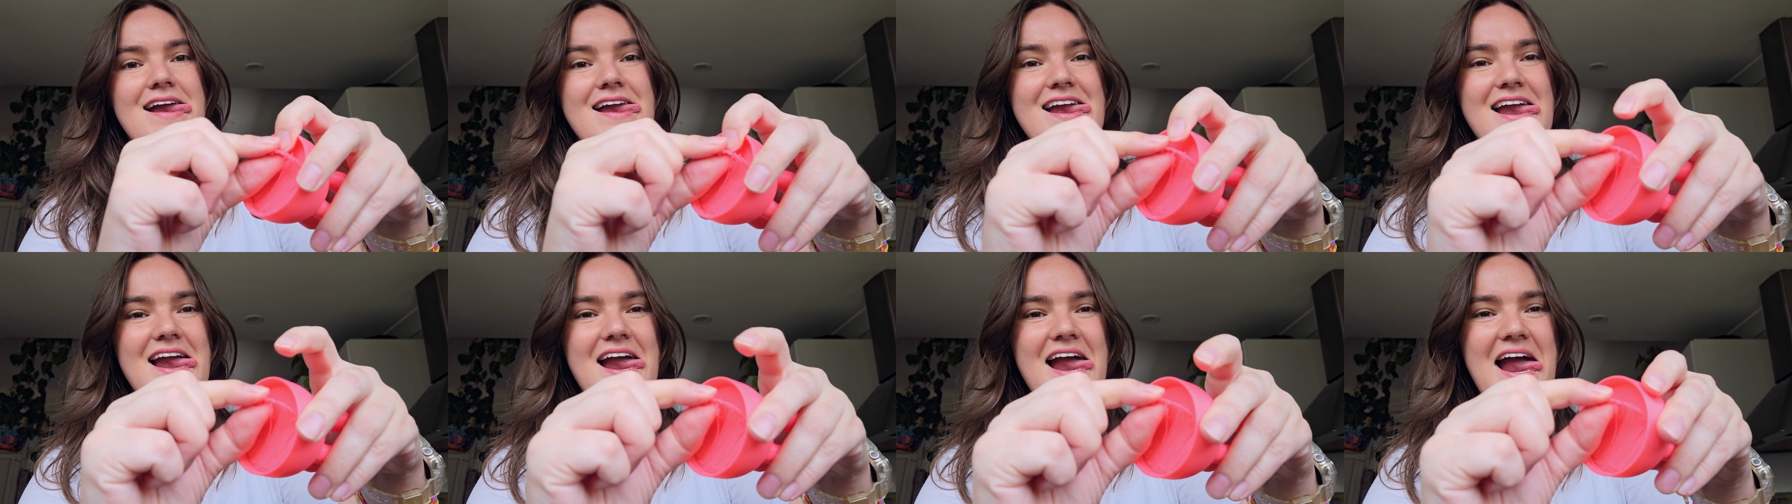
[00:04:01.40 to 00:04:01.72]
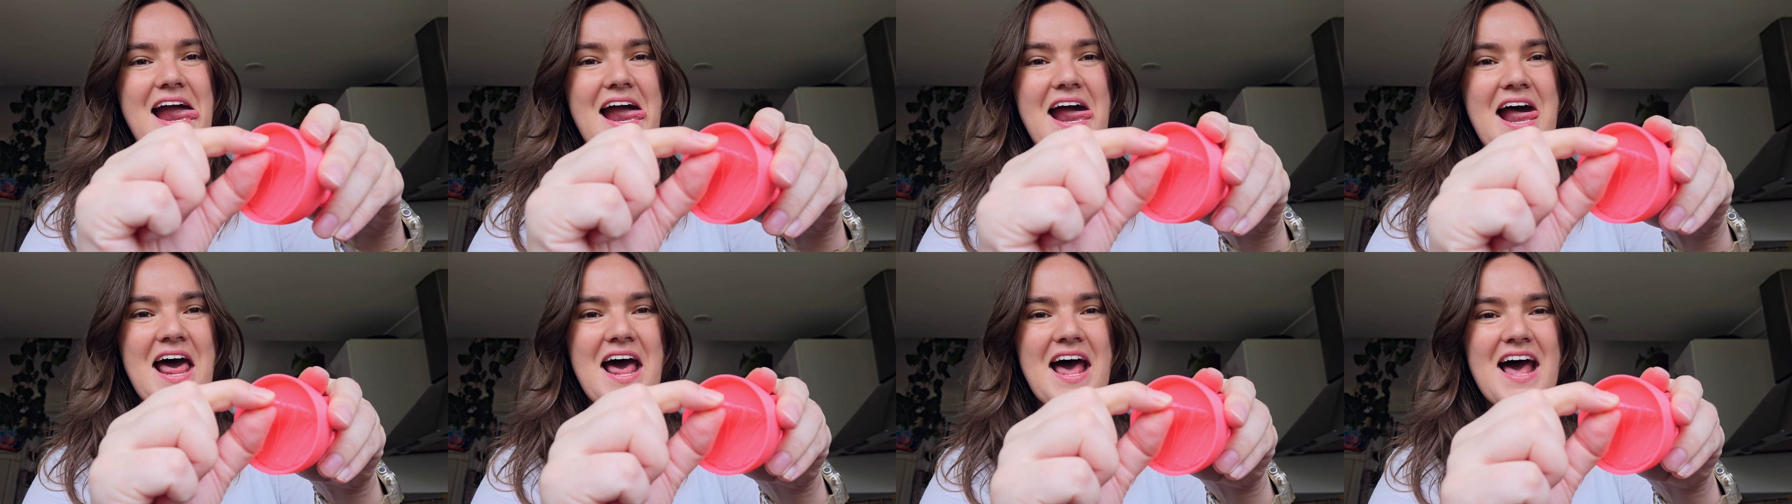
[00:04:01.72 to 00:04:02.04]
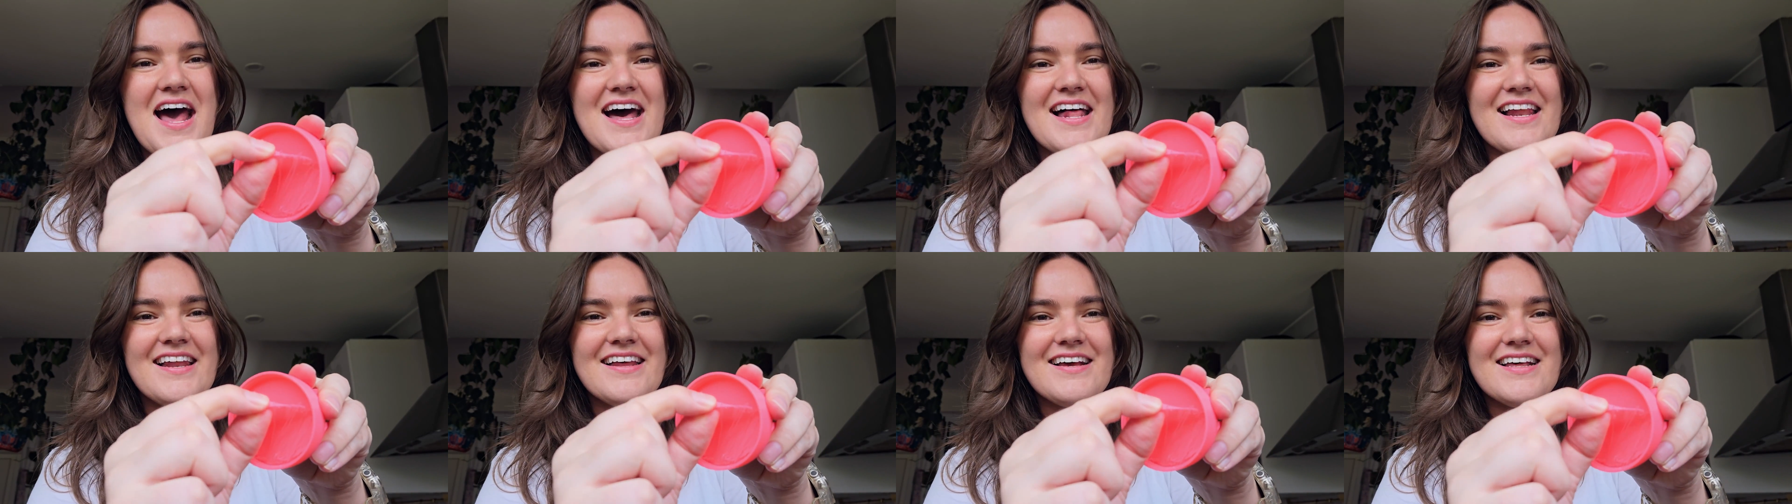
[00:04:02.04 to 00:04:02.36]

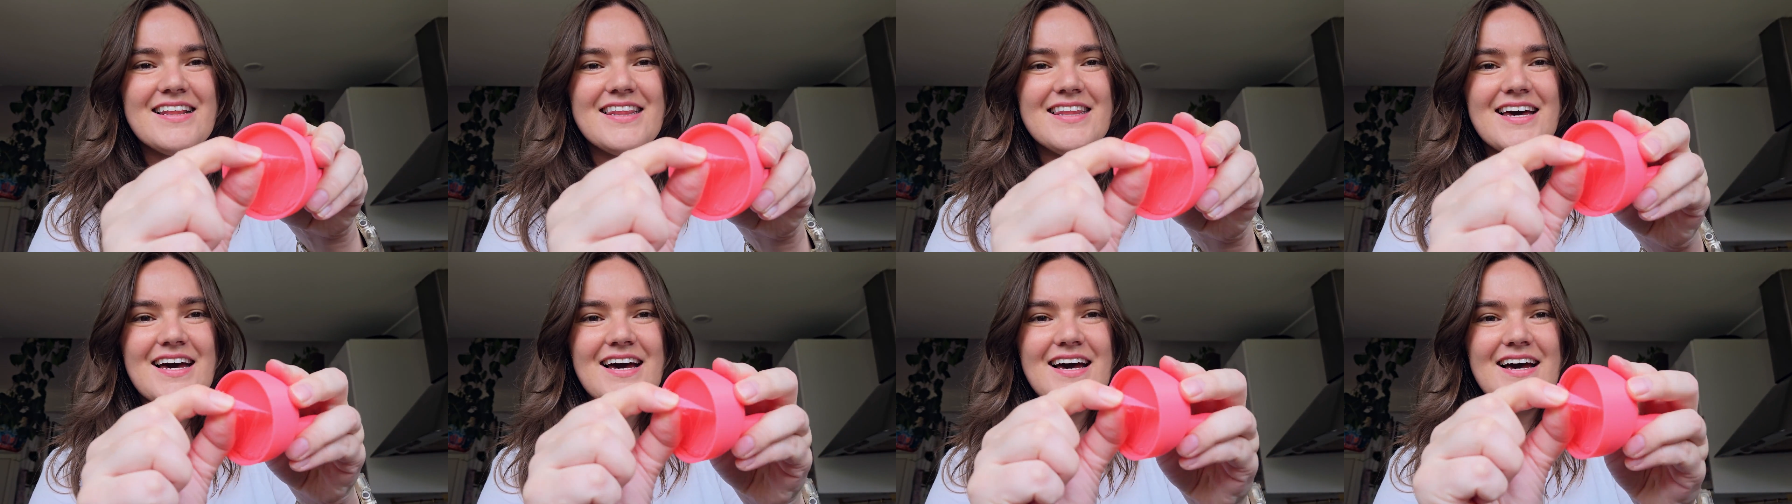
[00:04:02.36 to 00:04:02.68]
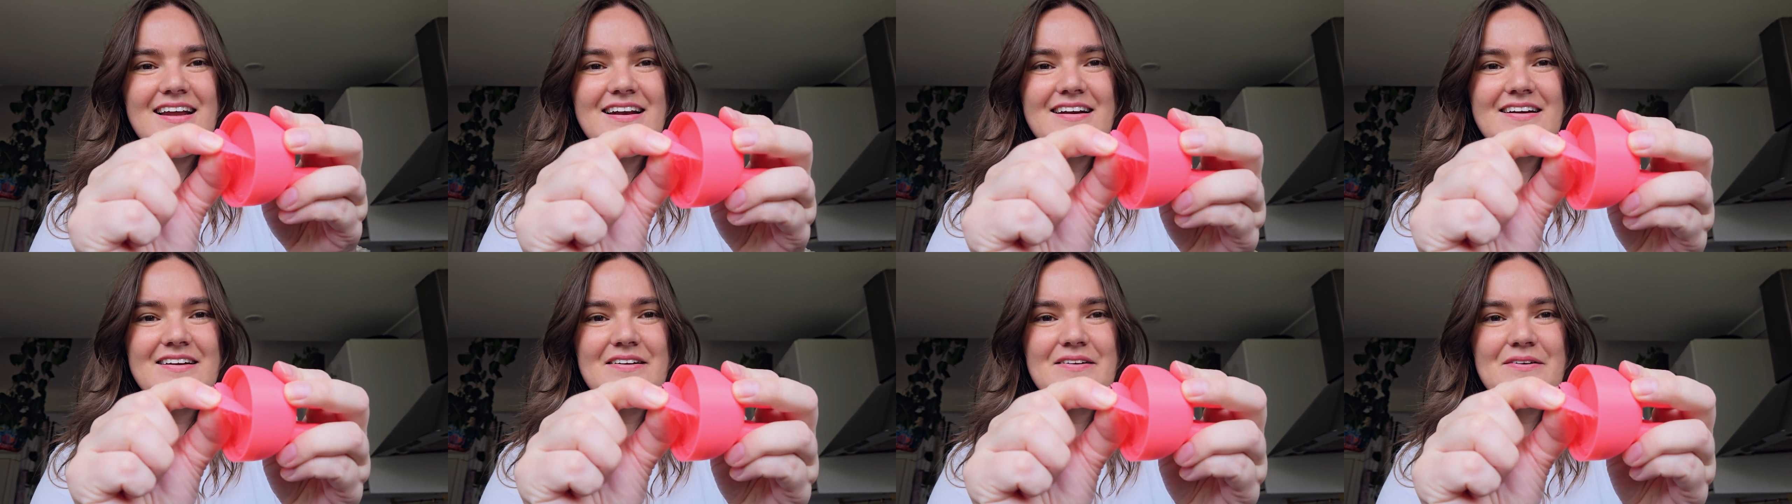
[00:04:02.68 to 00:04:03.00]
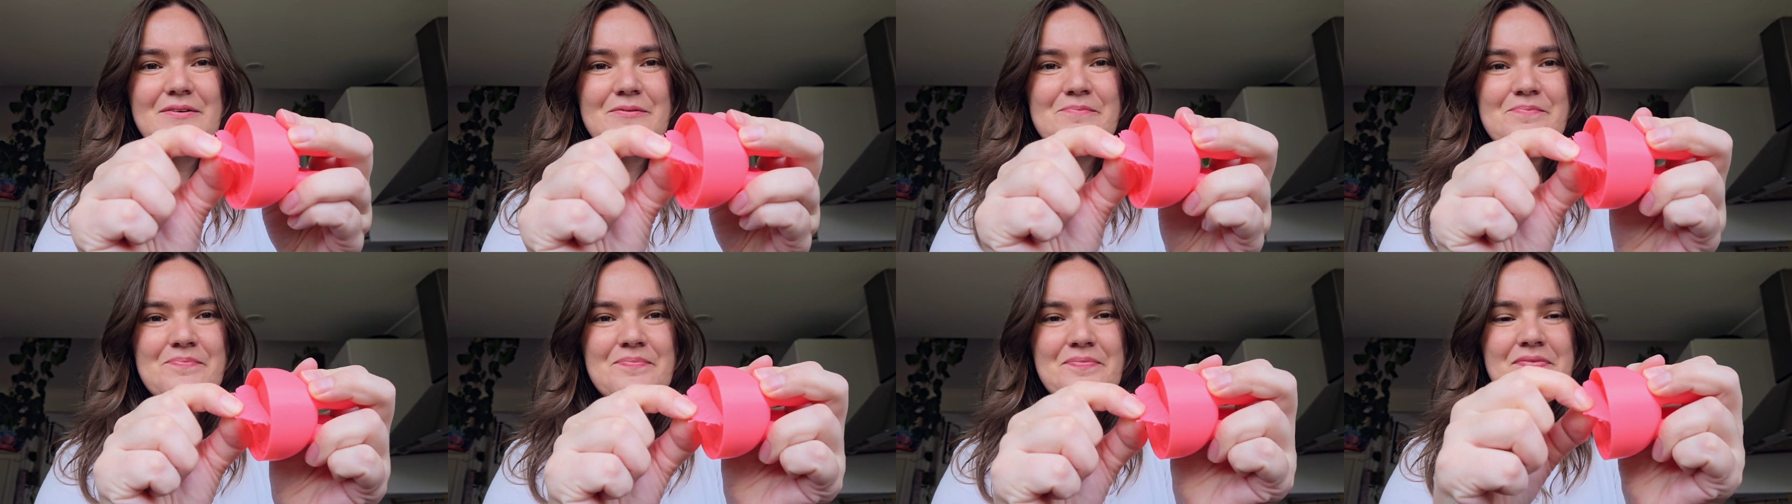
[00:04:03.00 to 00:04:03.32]
Yeah, look at that.
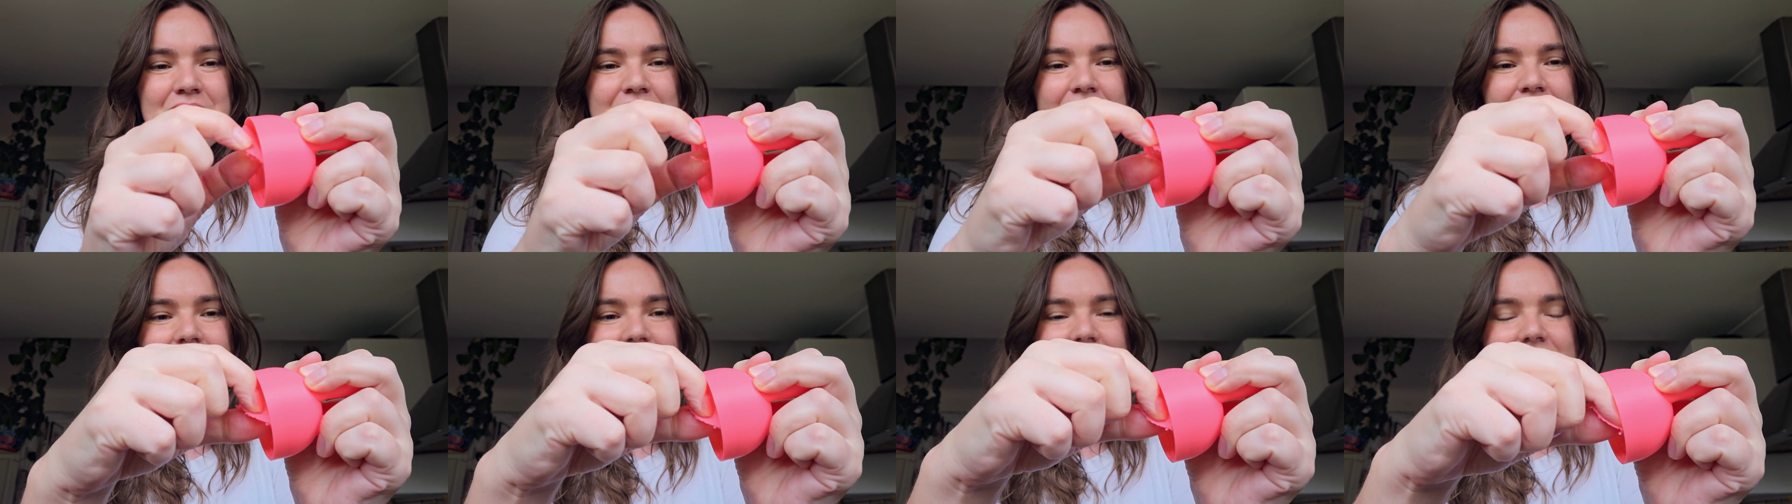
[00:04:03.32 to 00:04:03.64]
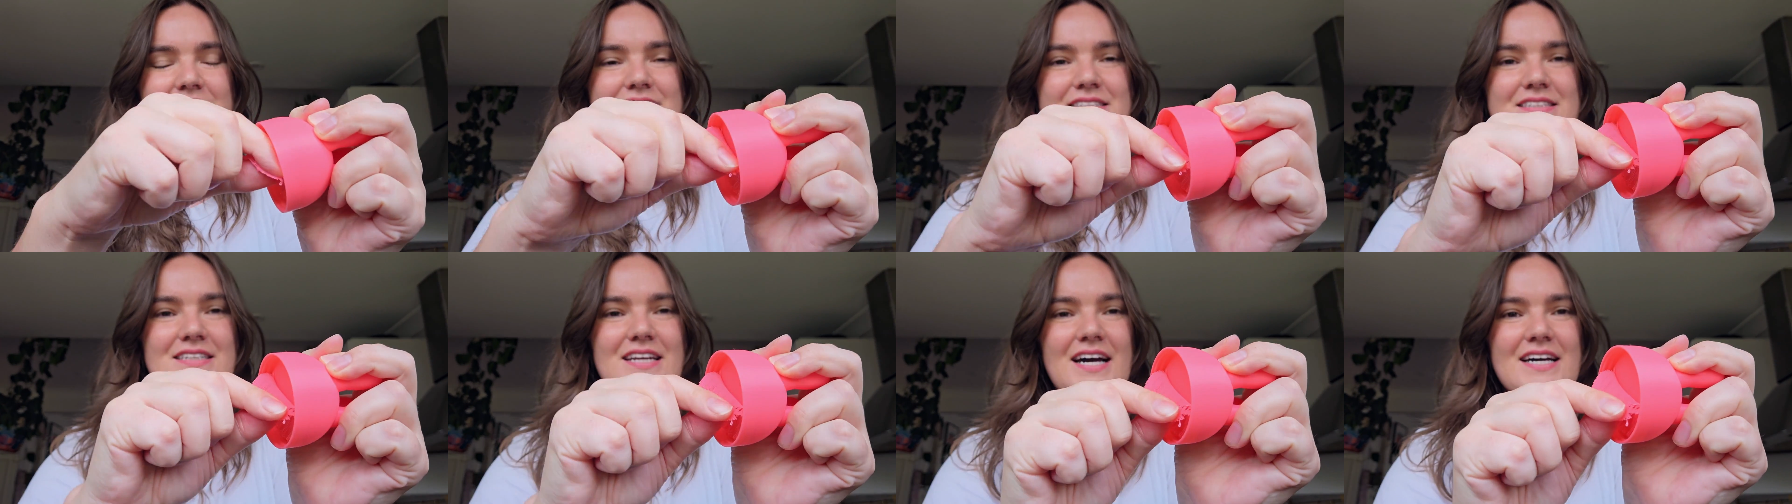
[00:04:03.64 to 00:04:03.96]
It's